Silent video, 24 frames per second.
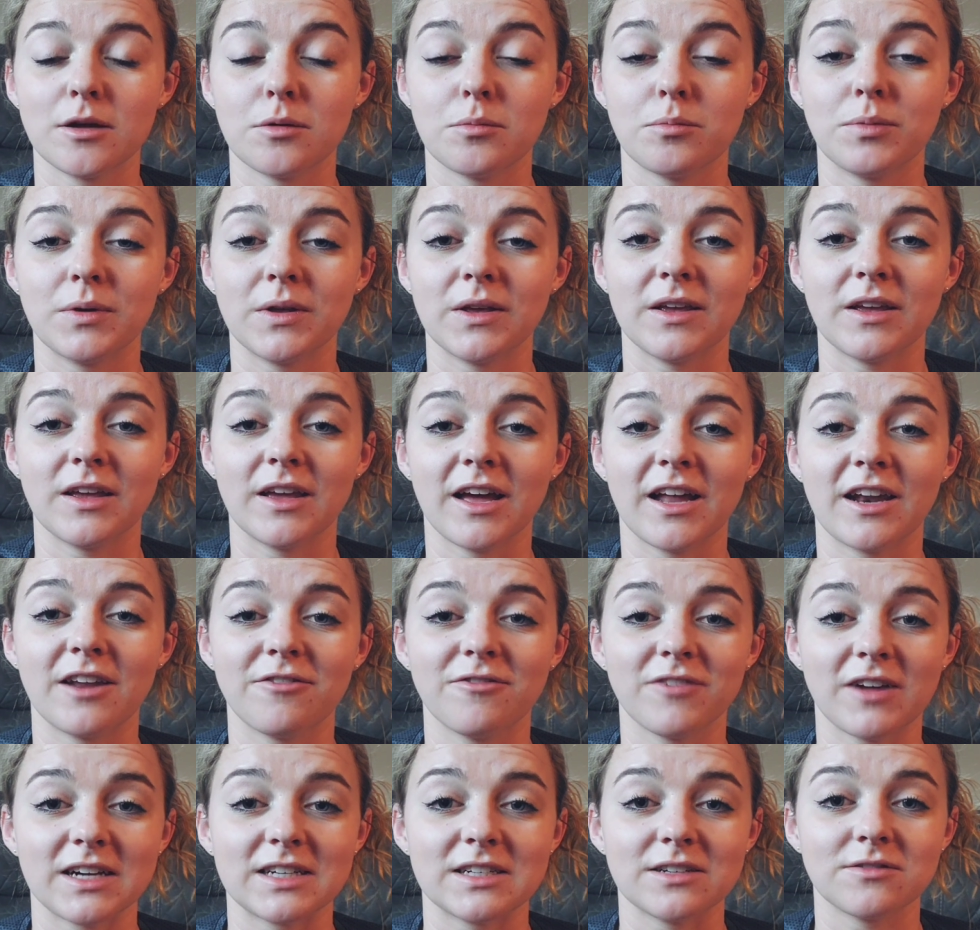be an
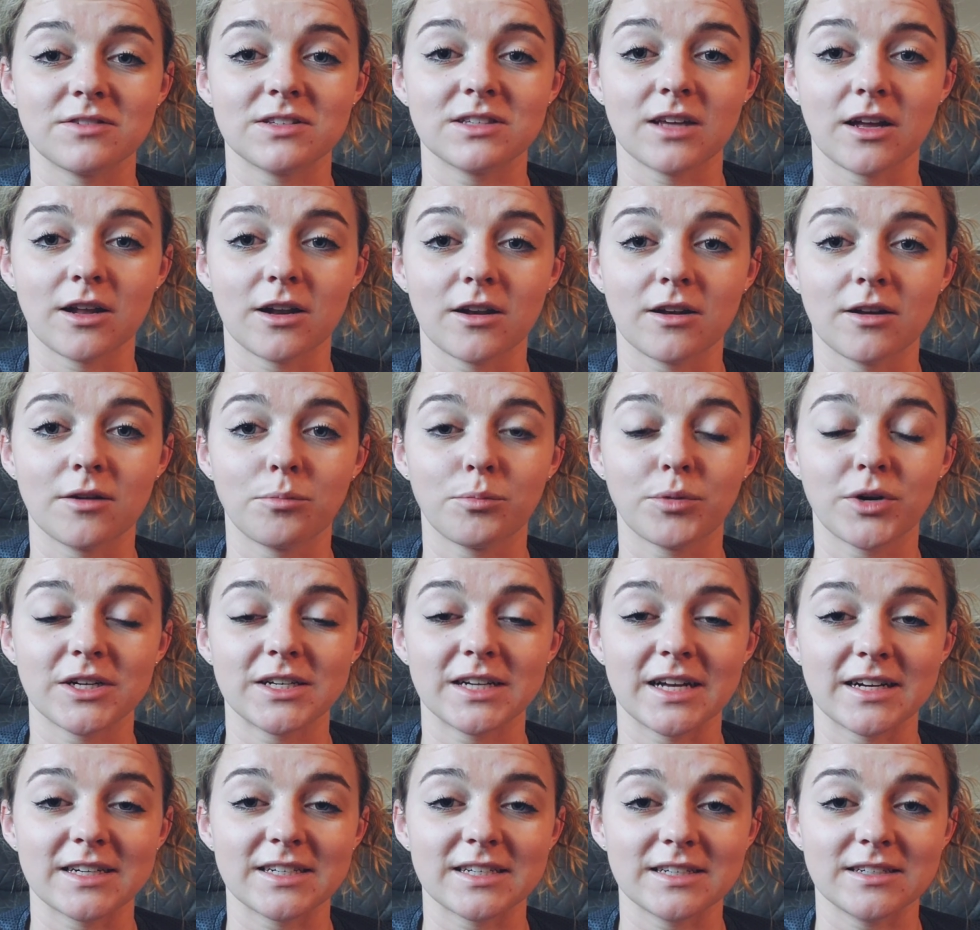effective sun
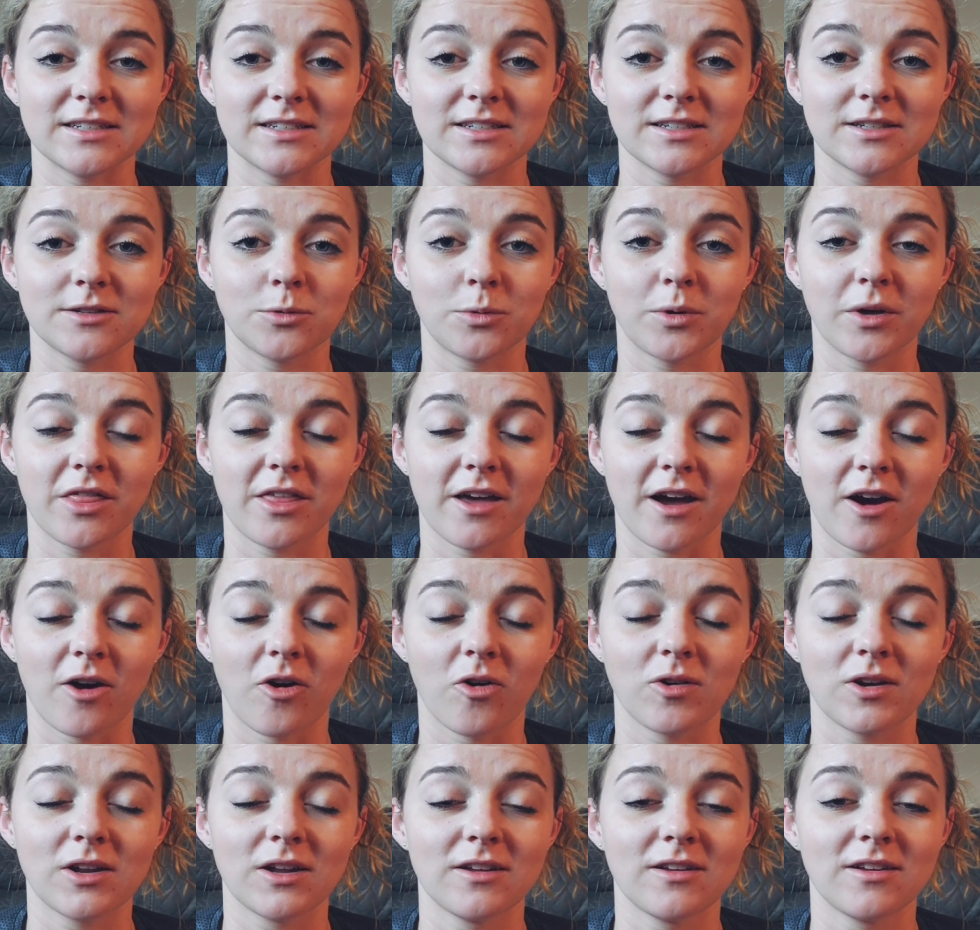protectant
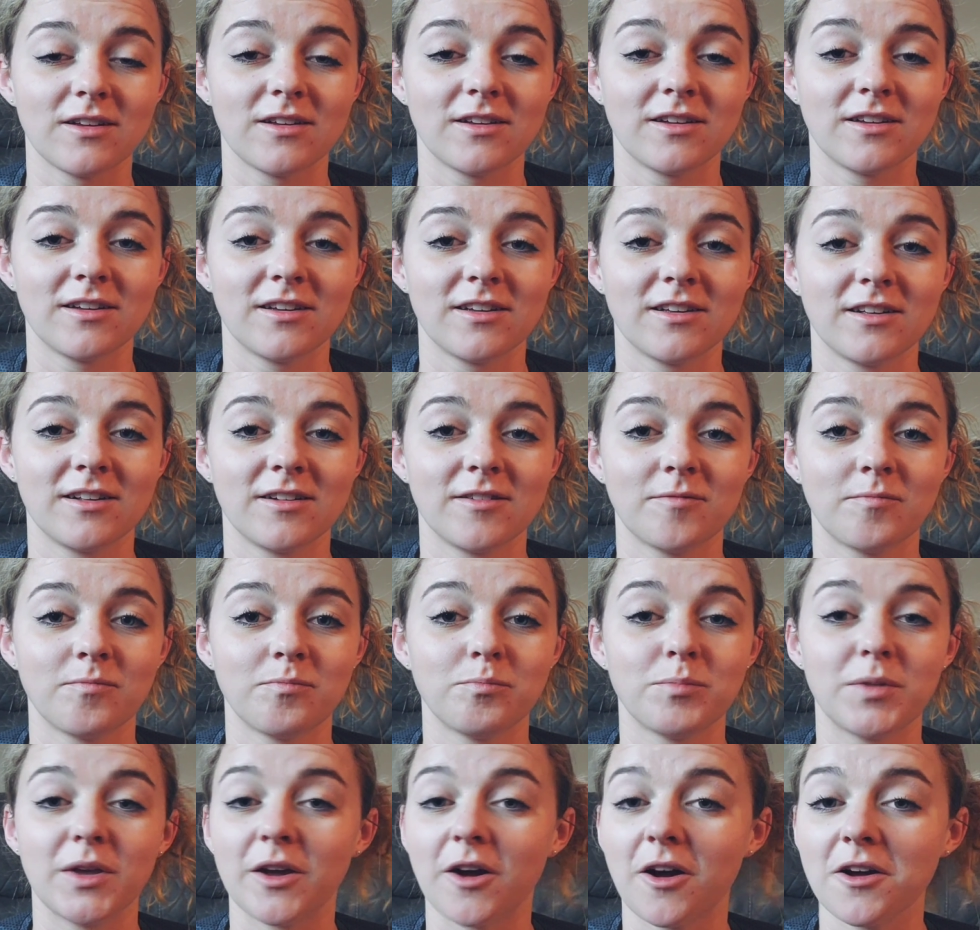without
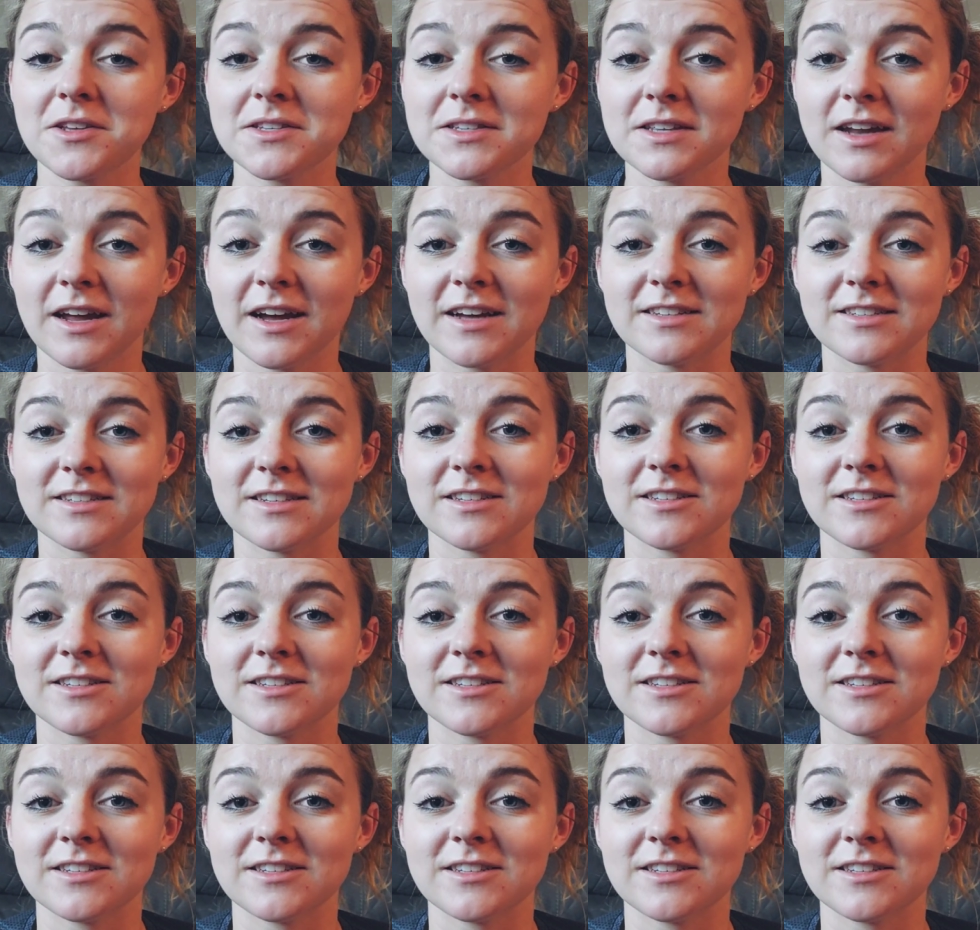being oxidized.